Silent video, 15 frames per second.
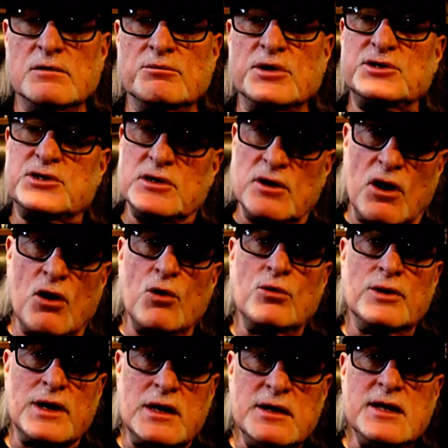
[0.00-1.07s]
but you
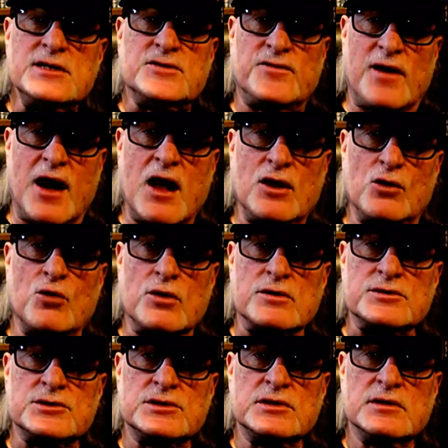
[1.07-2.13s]
know, he needs
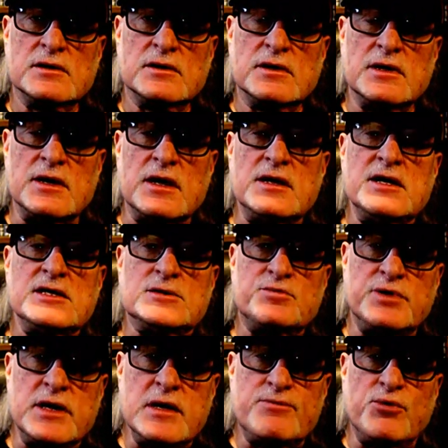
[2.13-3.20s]
followers. He needs
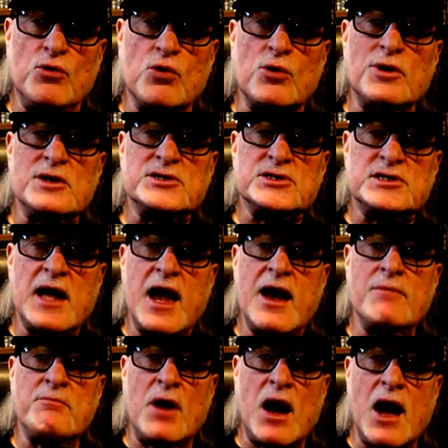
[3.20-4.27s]
people who are going to
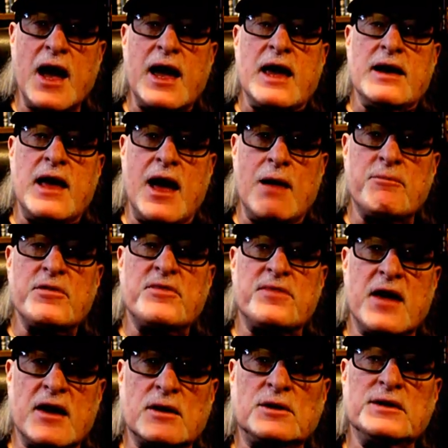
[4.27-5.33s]
stand by and
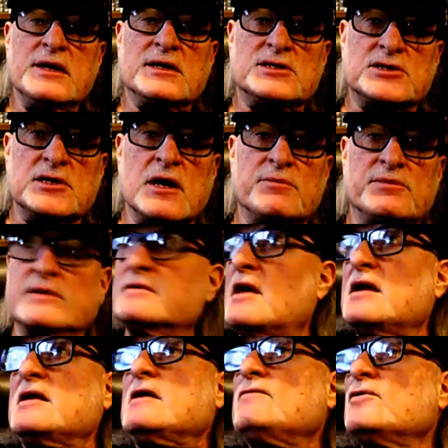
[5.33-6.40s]
apathetically accept
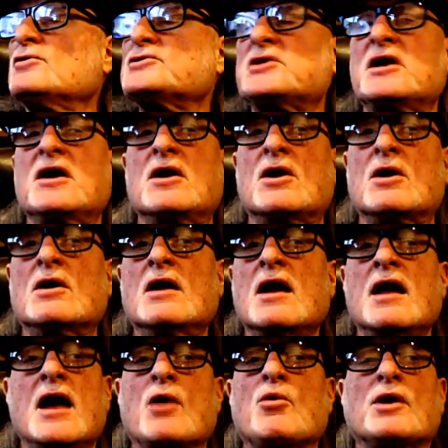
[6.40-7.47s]
that evil's here
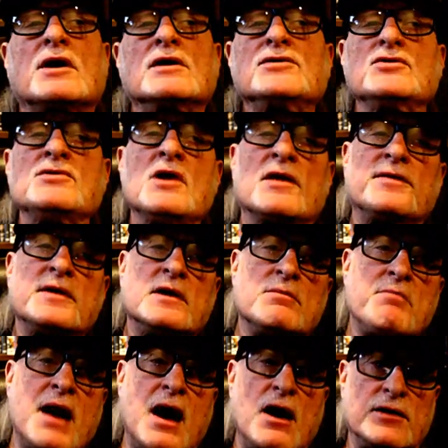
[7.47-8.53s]
and we're going to do nothing
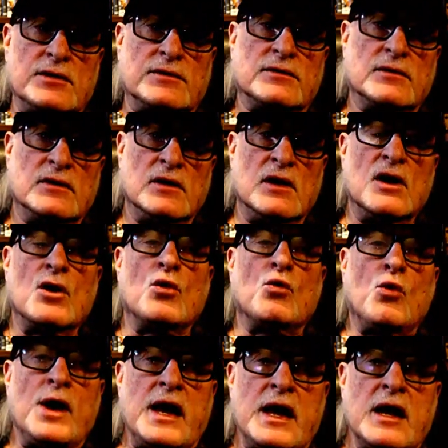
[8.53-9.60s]
about it.
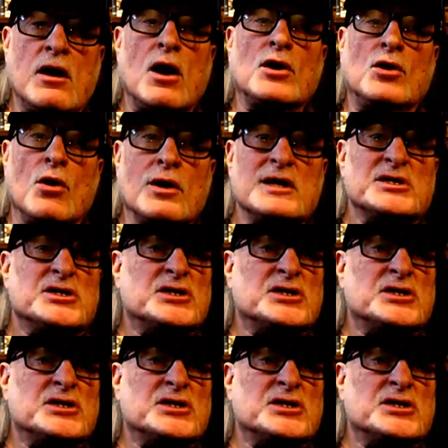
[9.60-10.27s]
We are going to